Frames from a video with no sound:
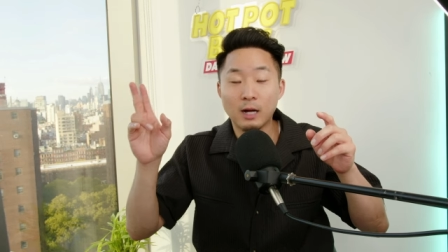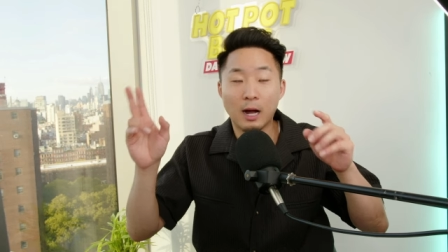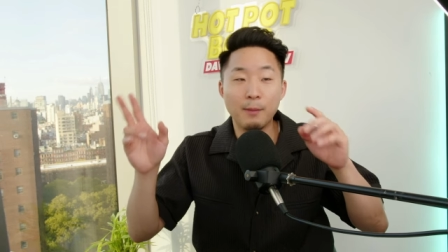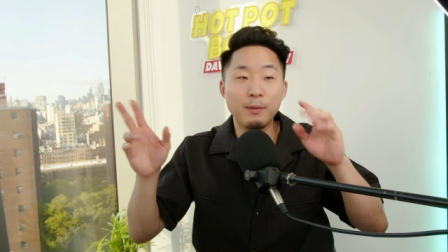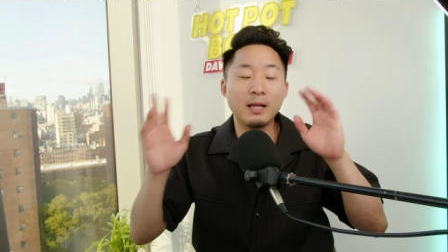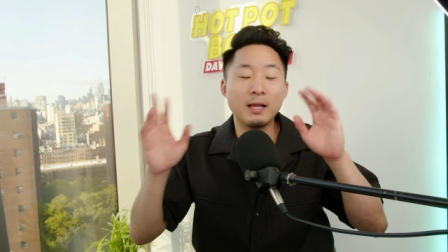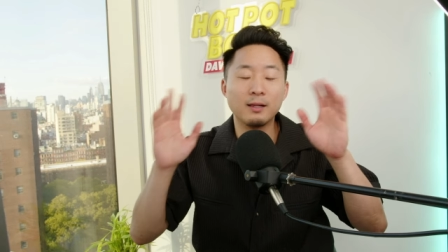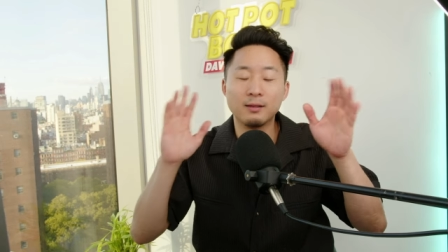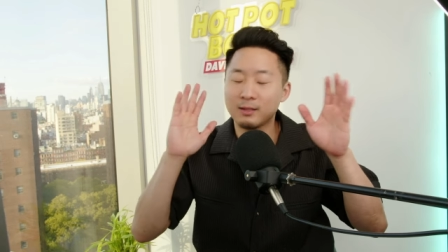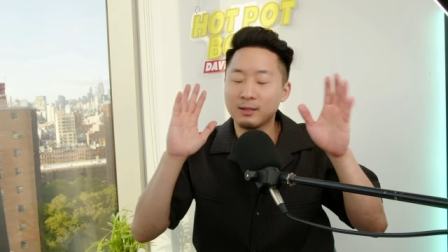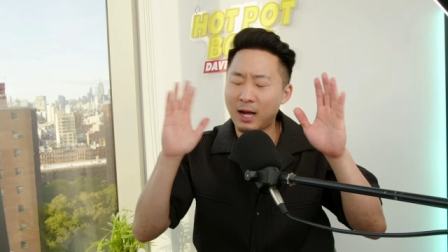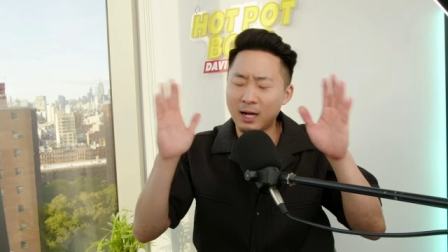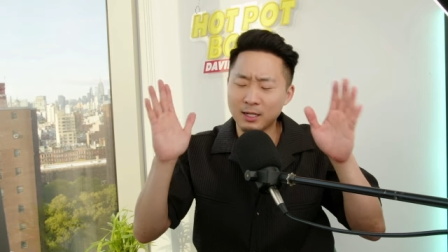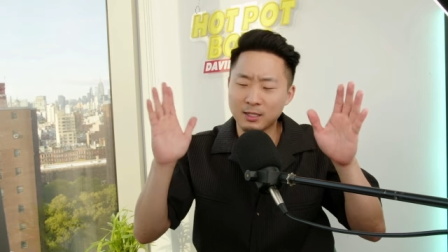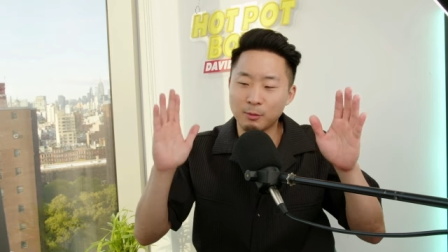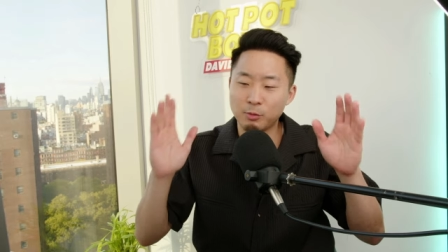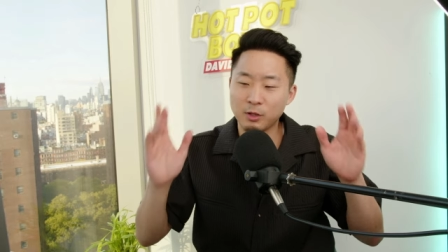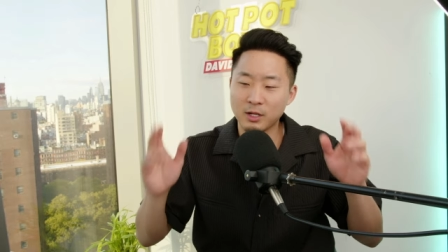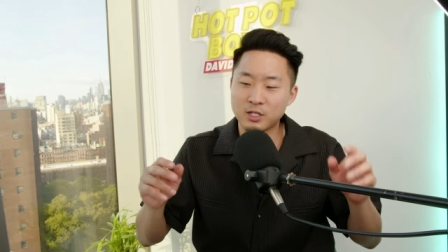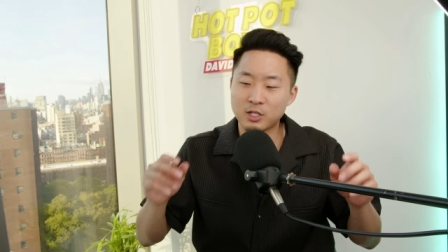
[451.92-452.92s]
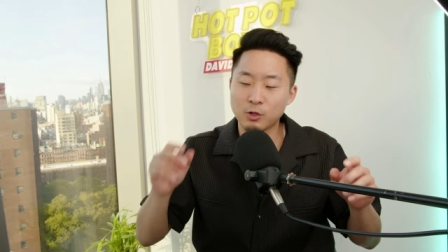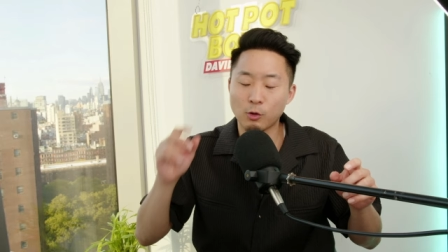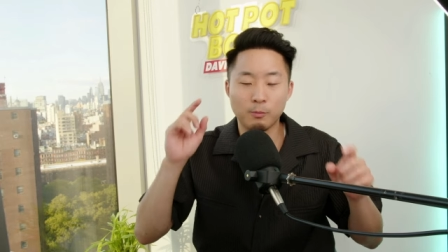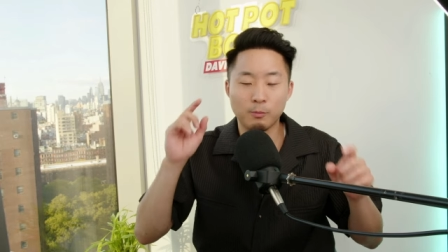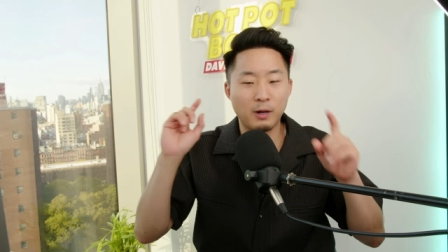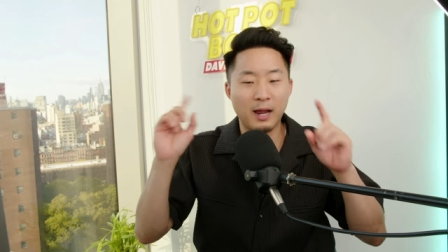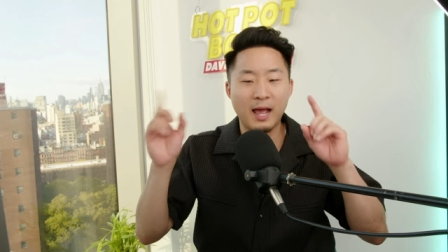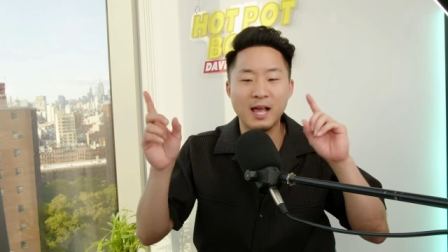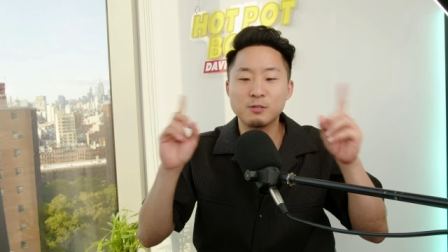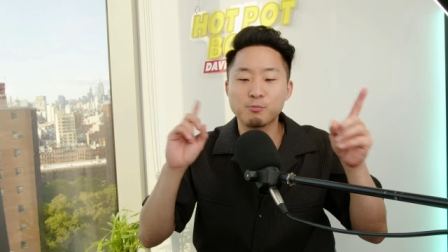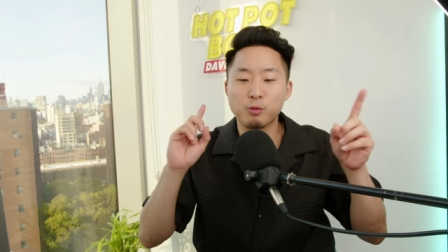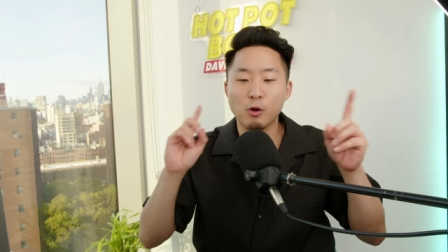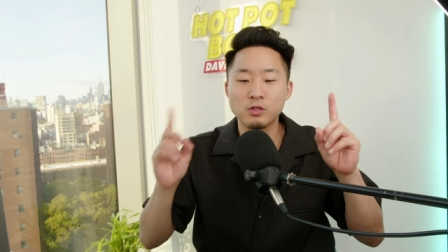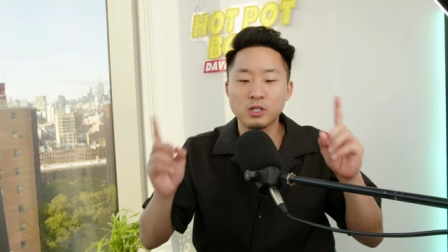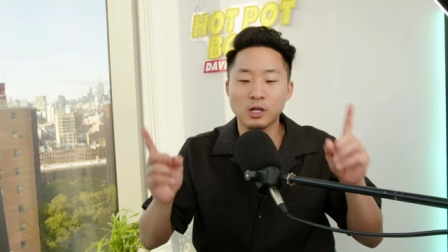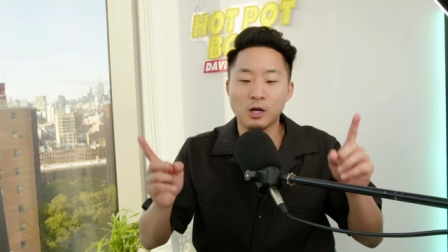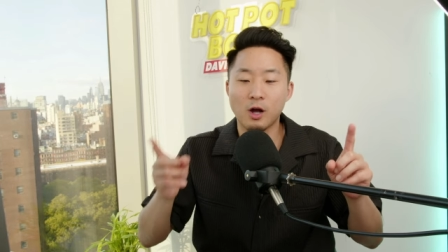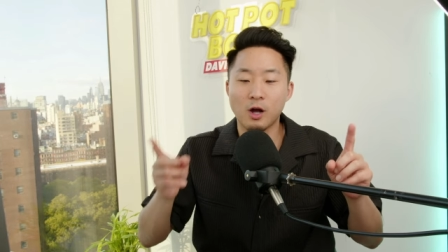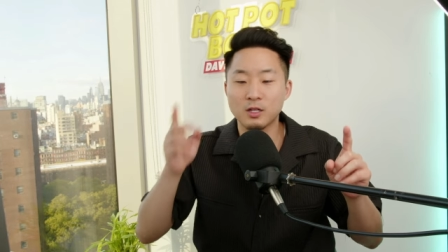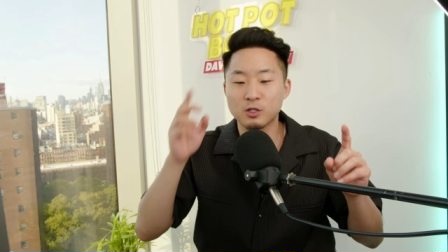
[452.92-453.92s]
I meant not double-edged sword, but it has
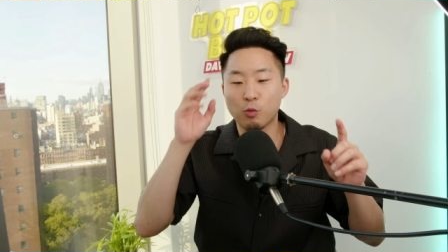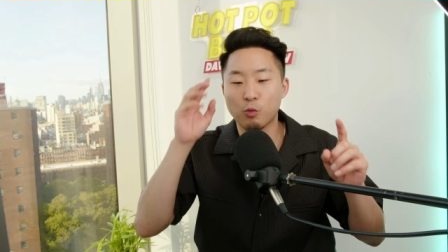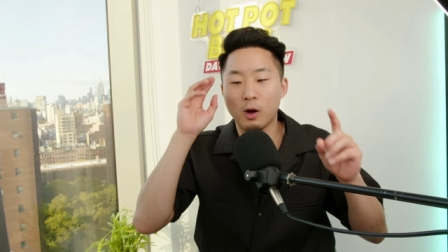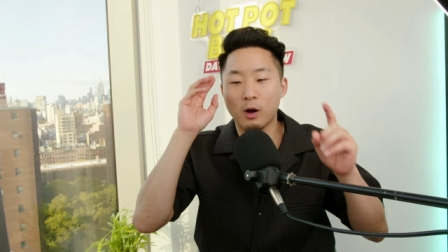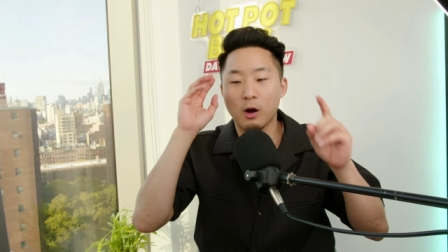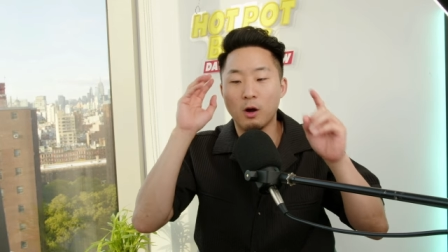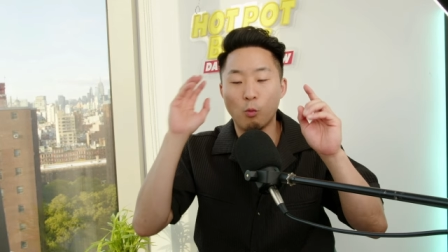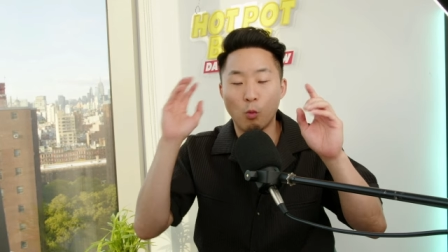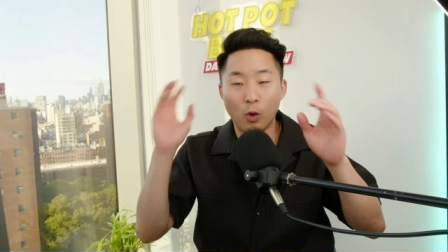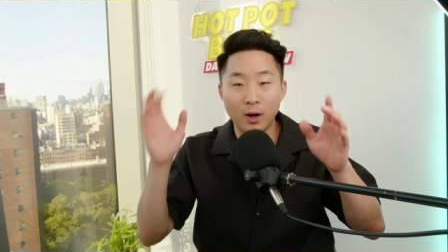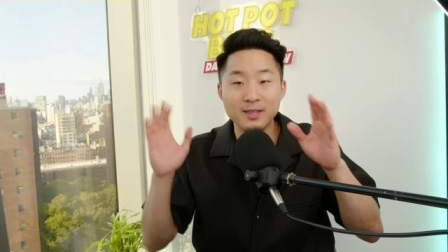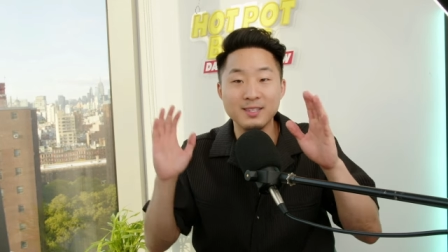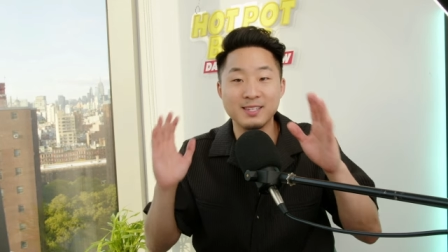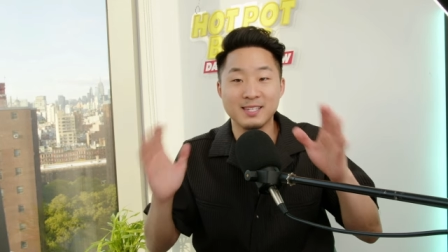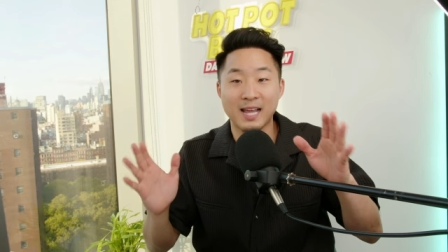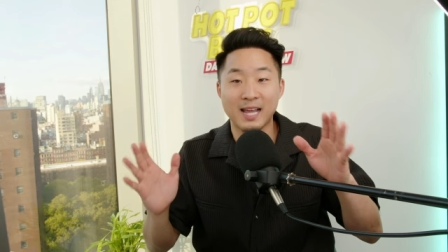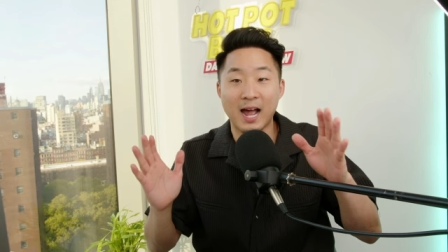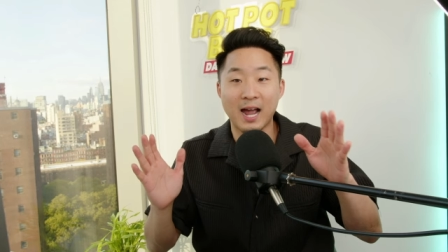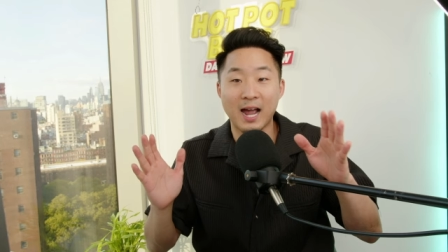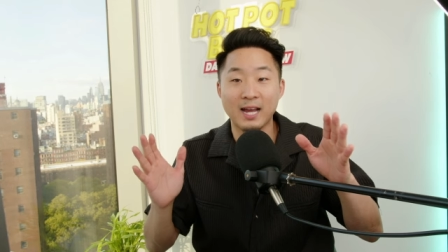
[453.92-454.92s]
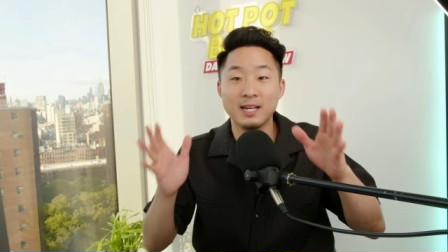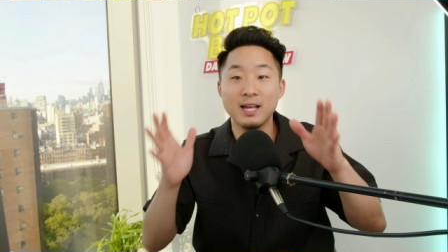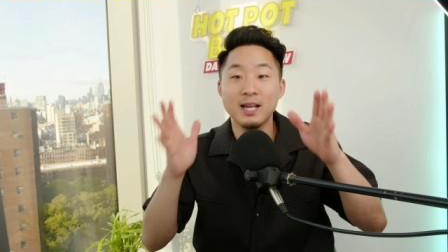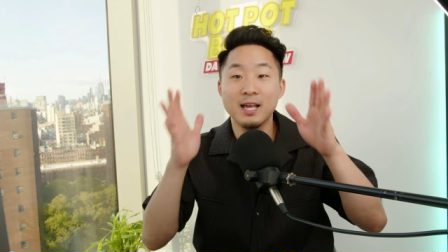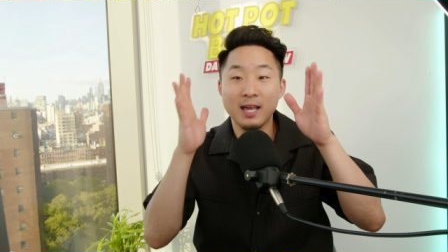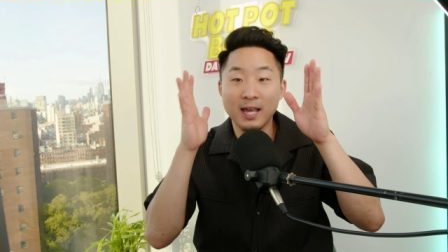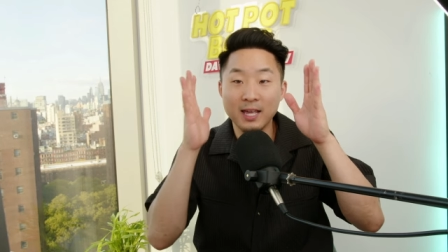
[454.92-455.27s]
pros and cons where on one side,